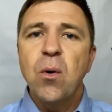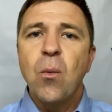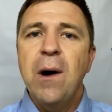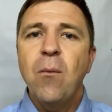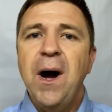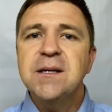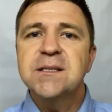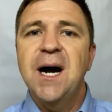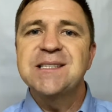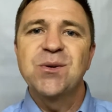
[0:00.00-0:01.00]
Why is
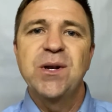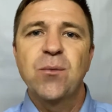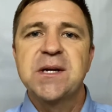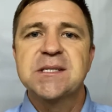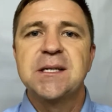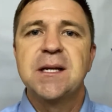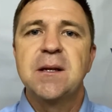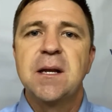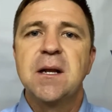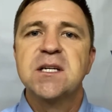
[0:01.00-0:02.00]
God so interested
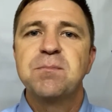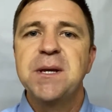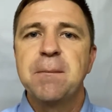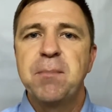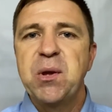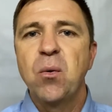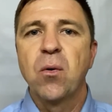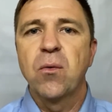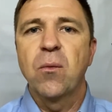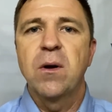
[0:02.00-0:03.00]
in us being pure?